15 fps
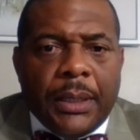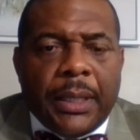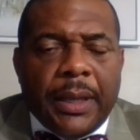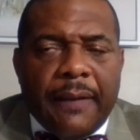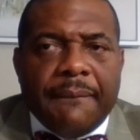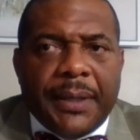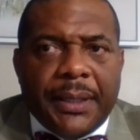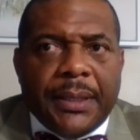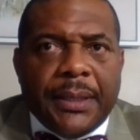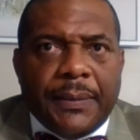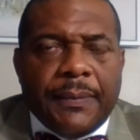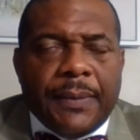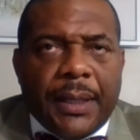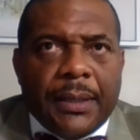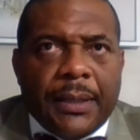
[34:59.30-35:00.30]
he gave
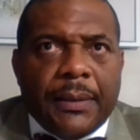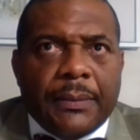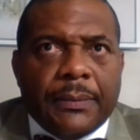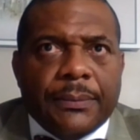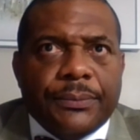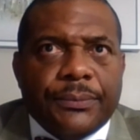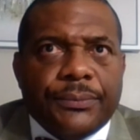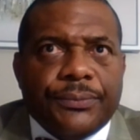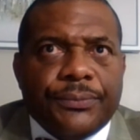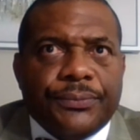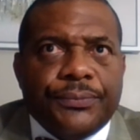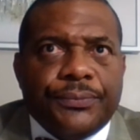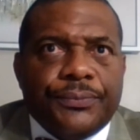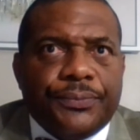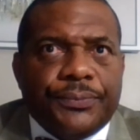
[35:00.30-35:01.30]
me,
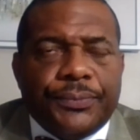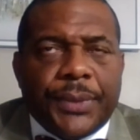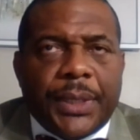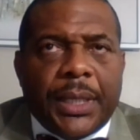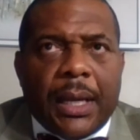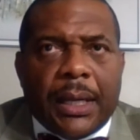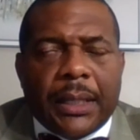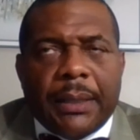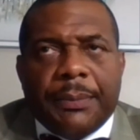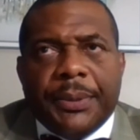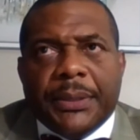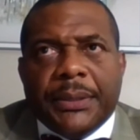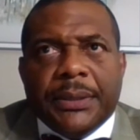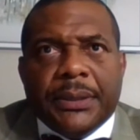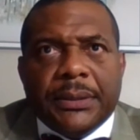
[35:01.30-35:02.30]
how can I
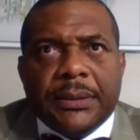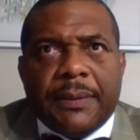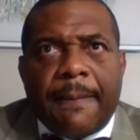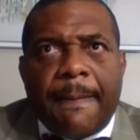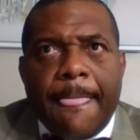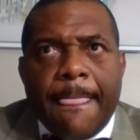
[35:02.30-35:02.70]
put this?